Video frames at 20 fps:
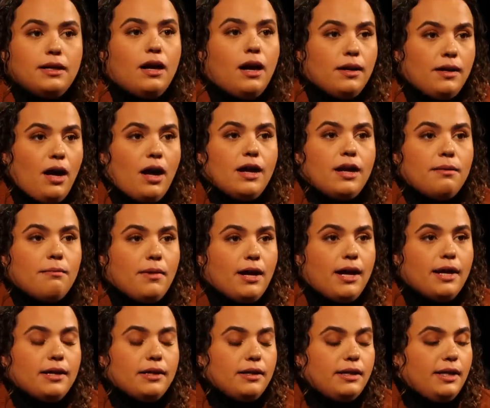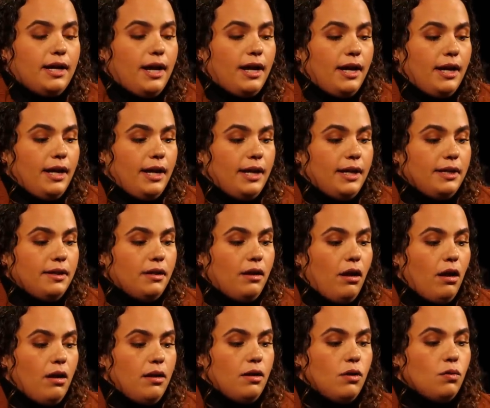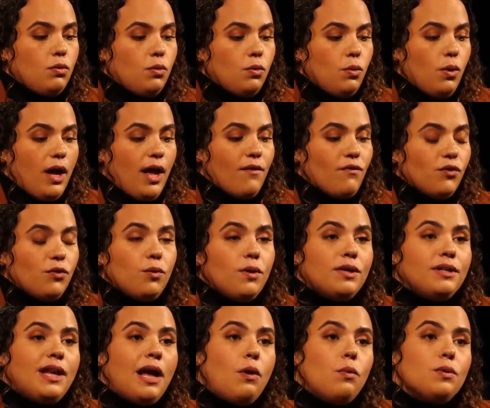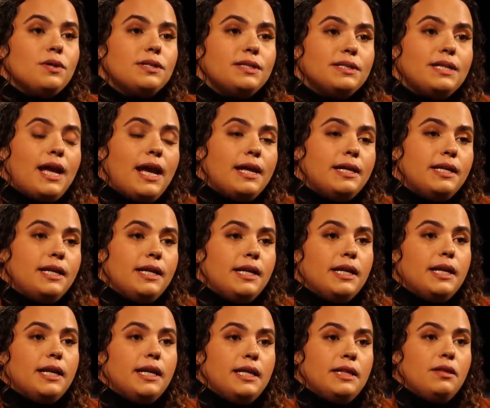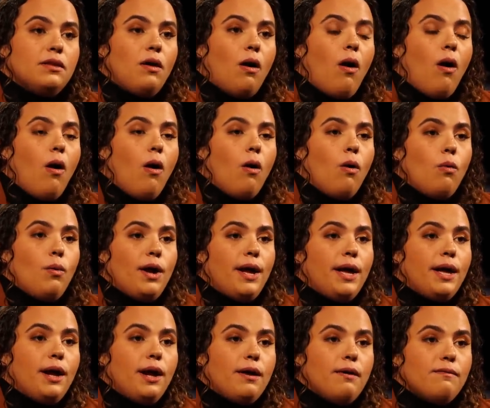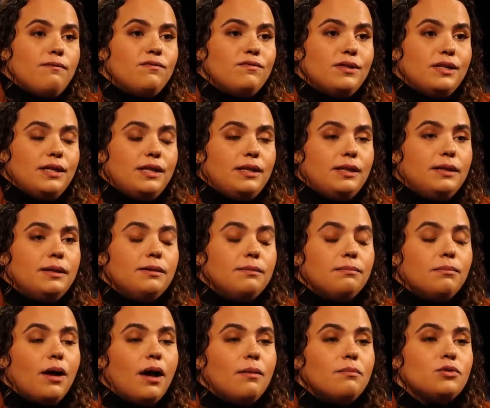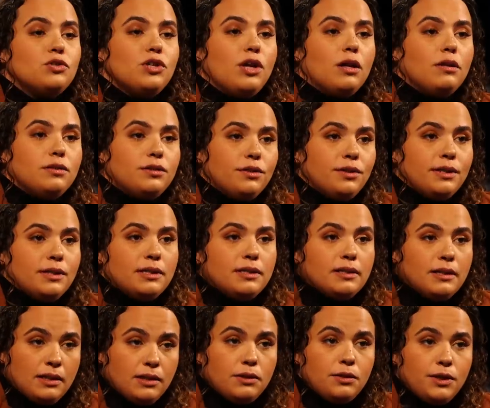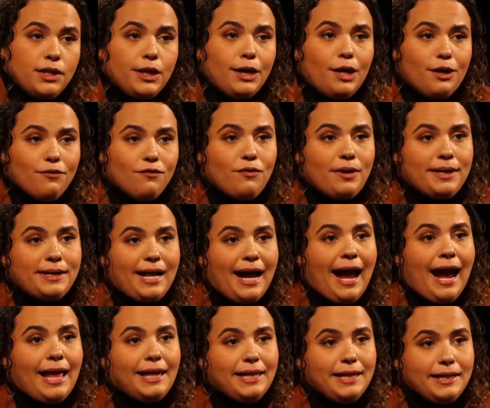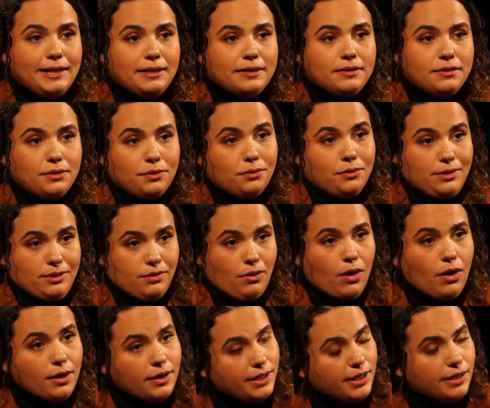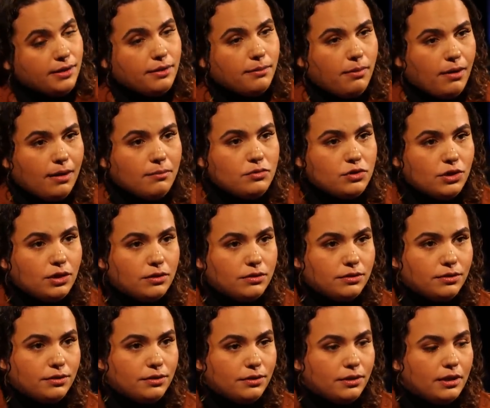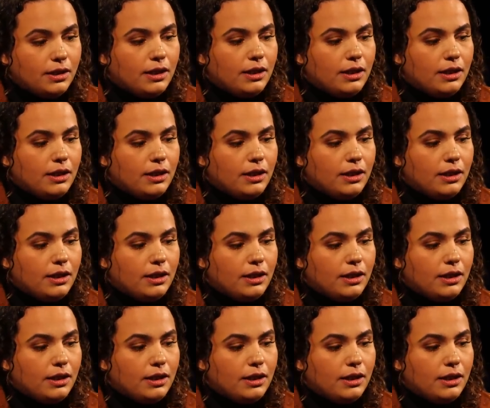on automatic, yeah. And everyone that was standing in the hallway of the bomb shelter, including our friend Alex, who was guarding the bomb shelter,